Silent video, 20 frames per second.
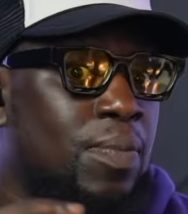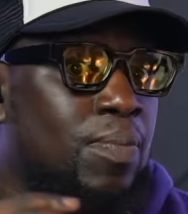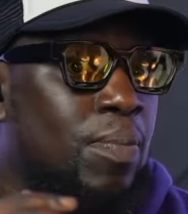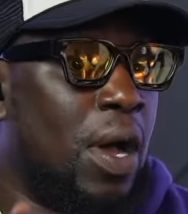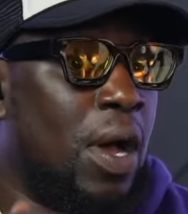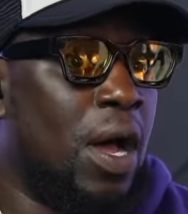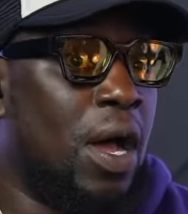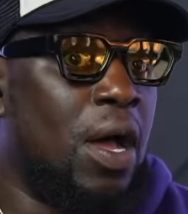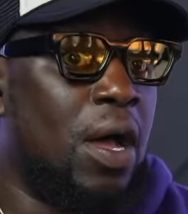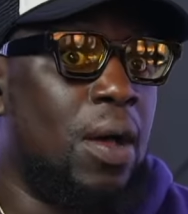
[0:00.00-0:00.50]

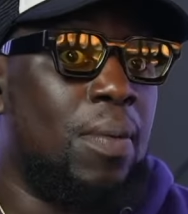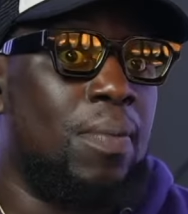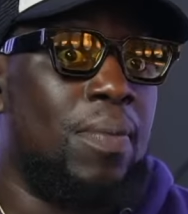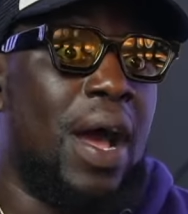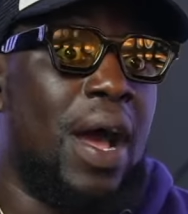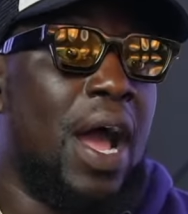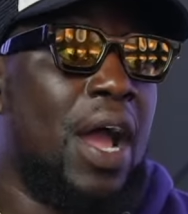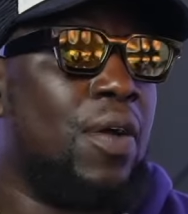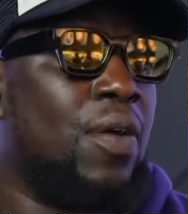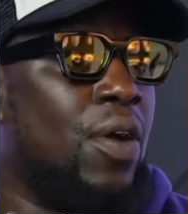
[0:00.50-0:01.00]

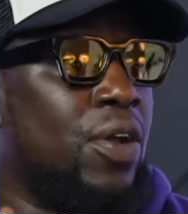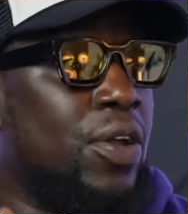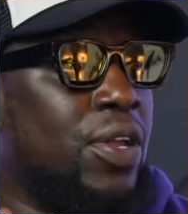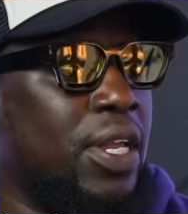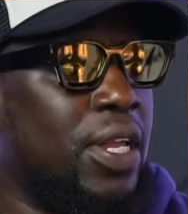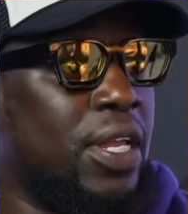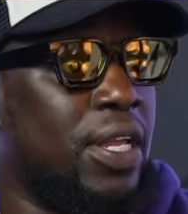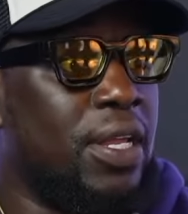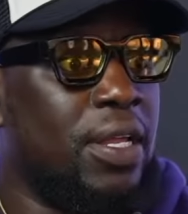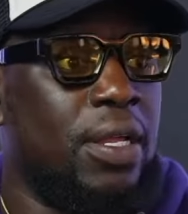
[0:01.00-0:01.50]

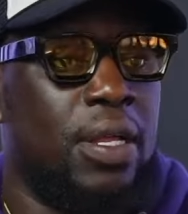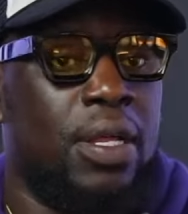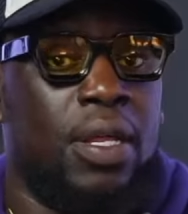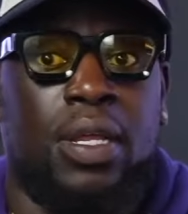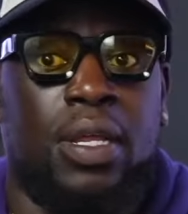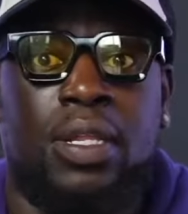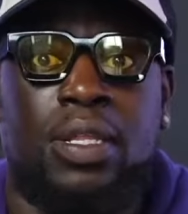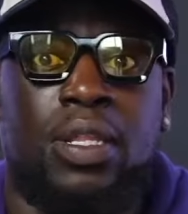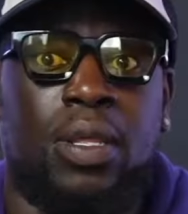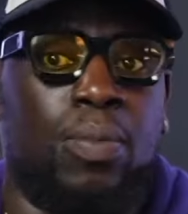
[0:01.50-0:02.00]
hierarchy,
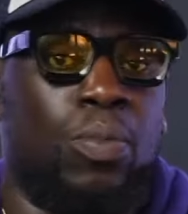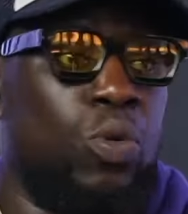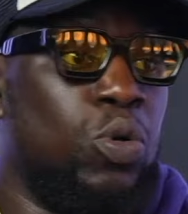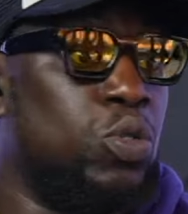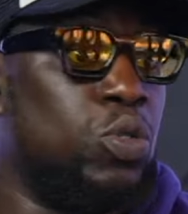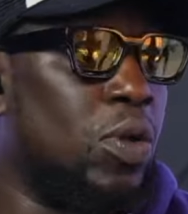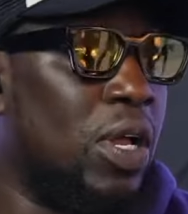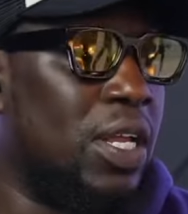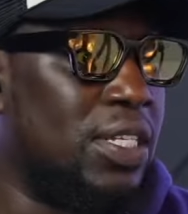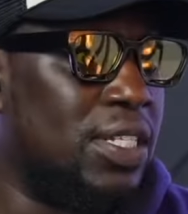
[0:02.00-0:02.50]
the
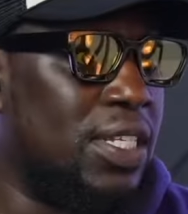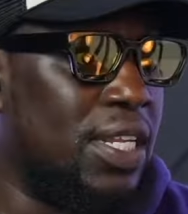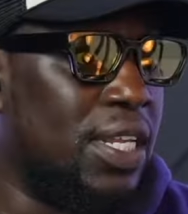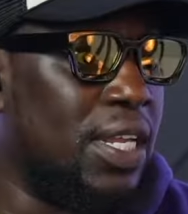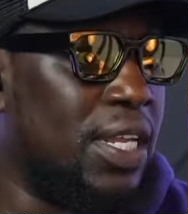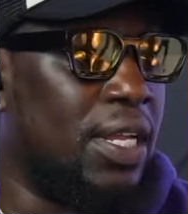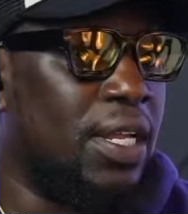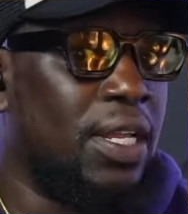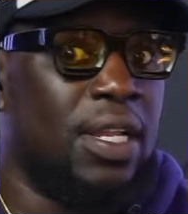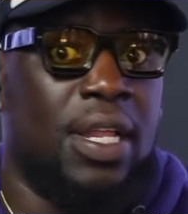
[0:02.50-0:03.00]

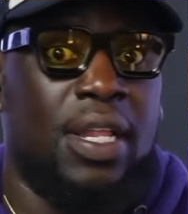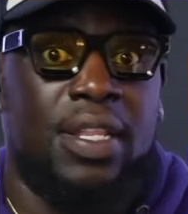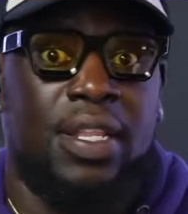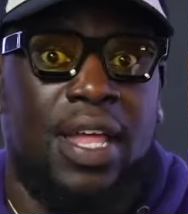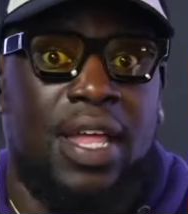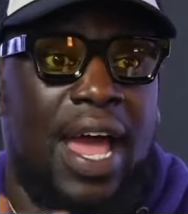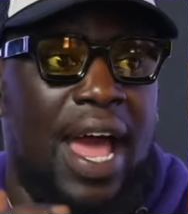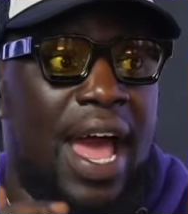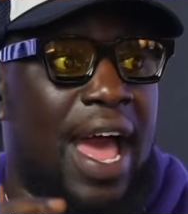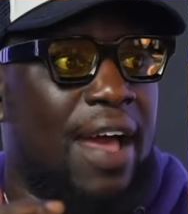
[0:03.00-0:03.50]
bourgeoisie, the
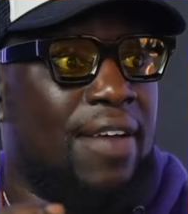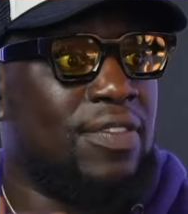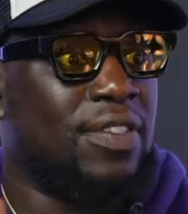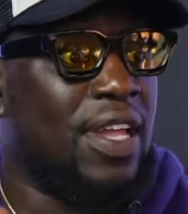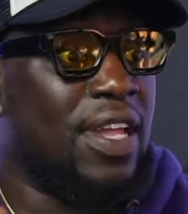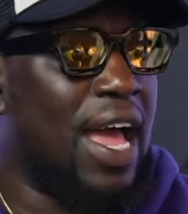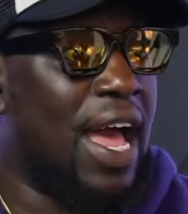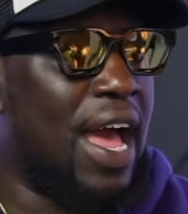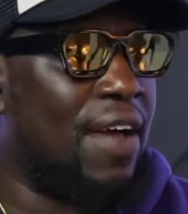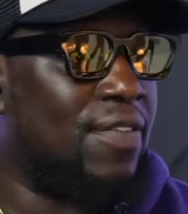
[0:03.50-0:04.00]
haves, the
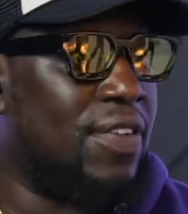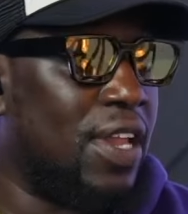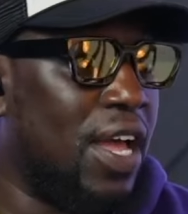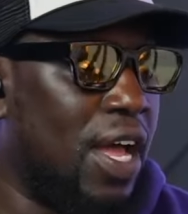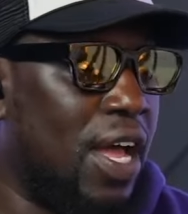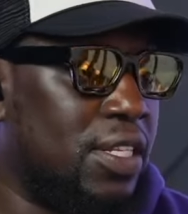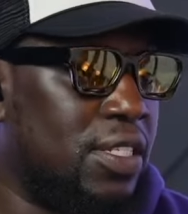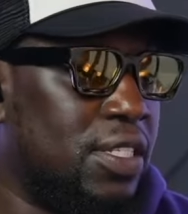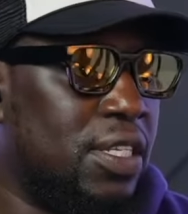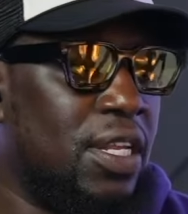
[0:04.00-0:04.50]

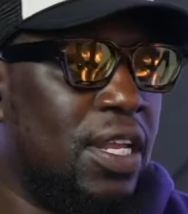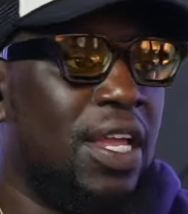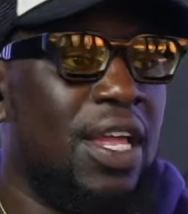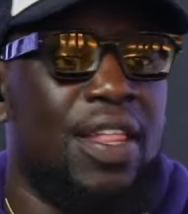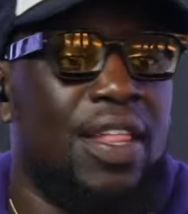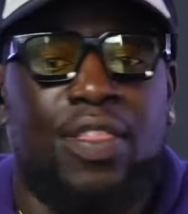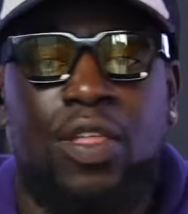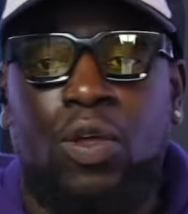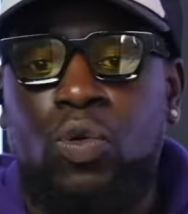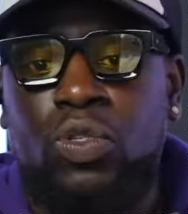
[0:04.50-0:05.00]
have-nots.
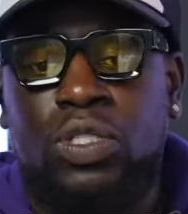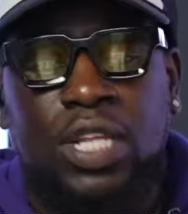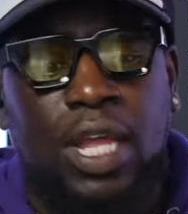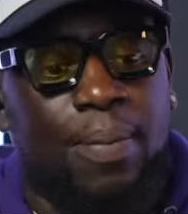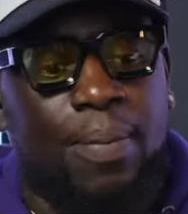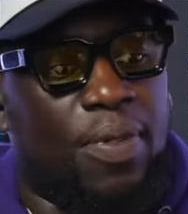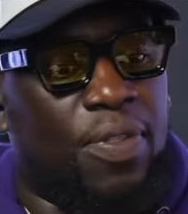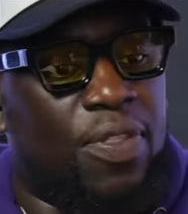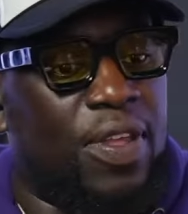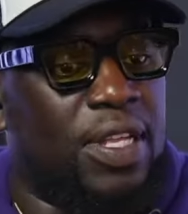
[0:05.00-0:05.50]
Those type
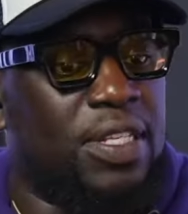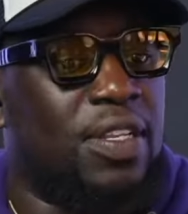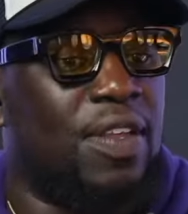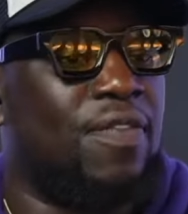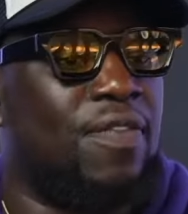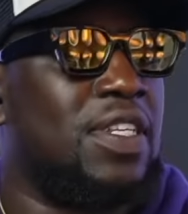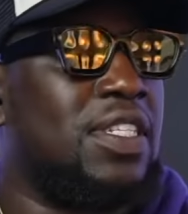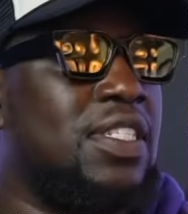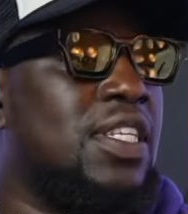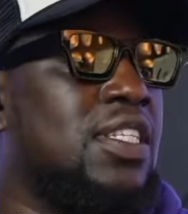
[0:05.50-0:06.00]
of things have
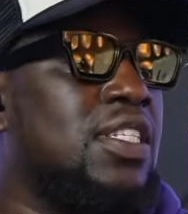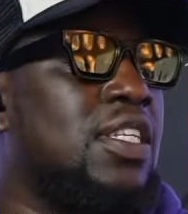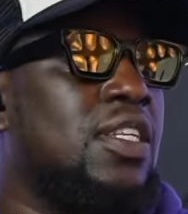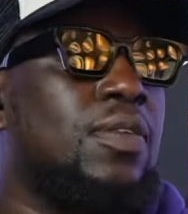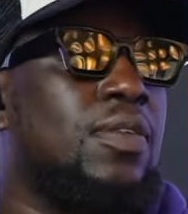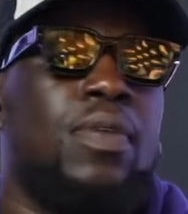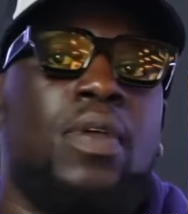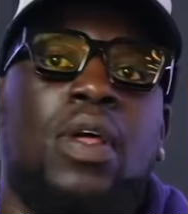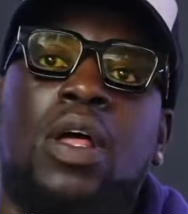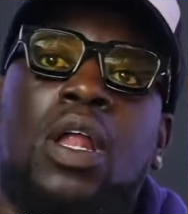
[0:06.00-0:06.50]
existed
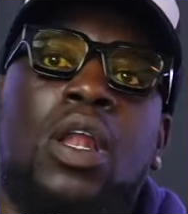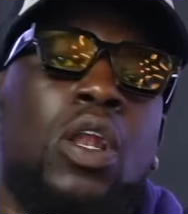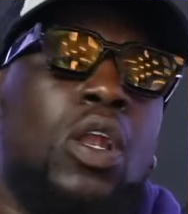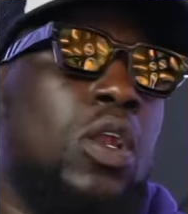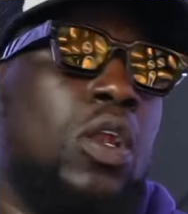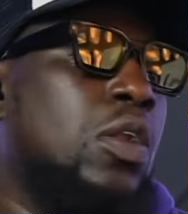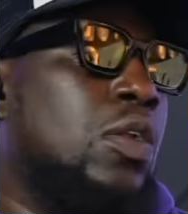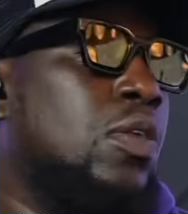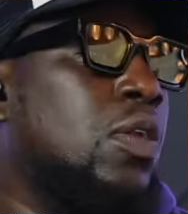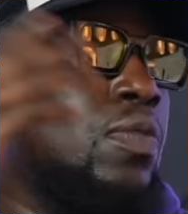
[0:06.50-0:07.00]

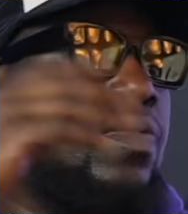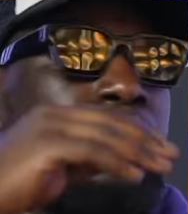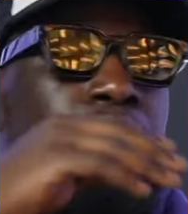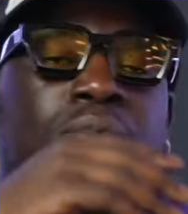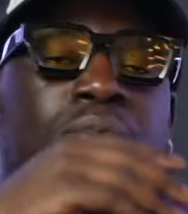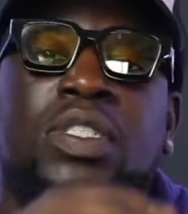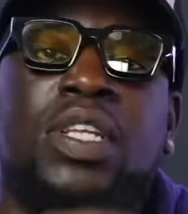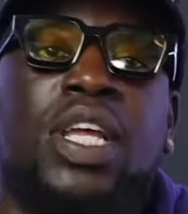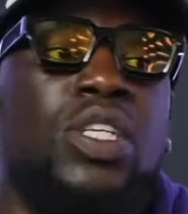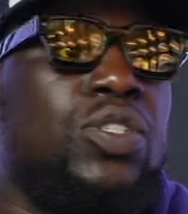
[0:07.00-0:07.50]

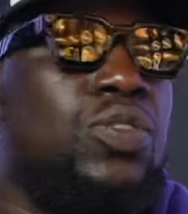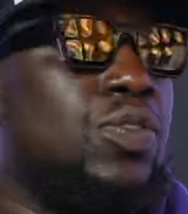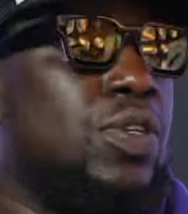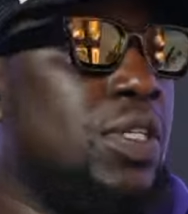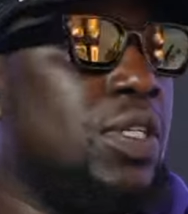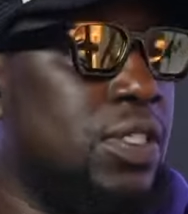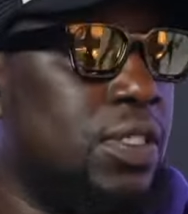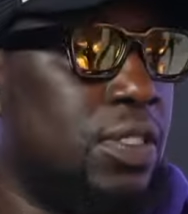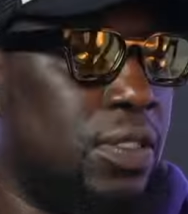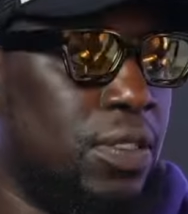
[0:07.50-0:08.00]
centuries.